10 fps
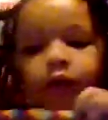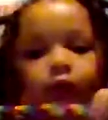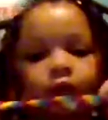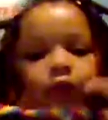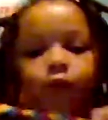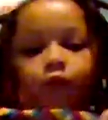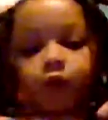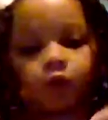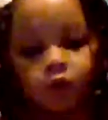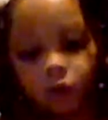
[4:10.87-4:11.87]
And if you want
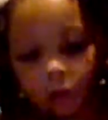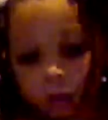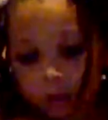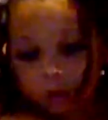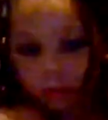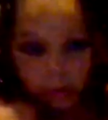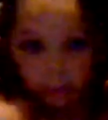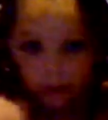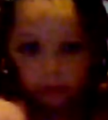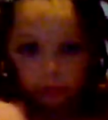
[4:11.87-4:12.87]
to do good, you can
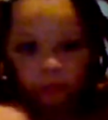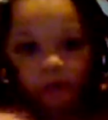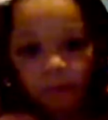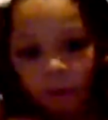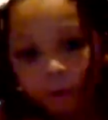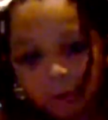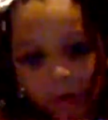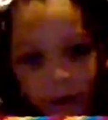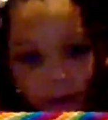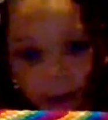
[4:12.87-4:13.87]
make a rainbow one
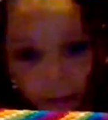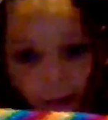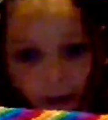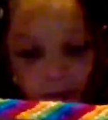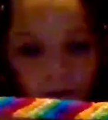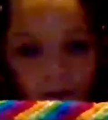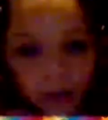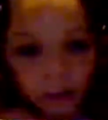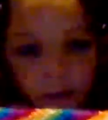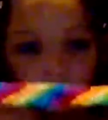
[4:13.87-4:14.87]
like how I
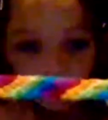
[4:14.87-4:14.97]
did.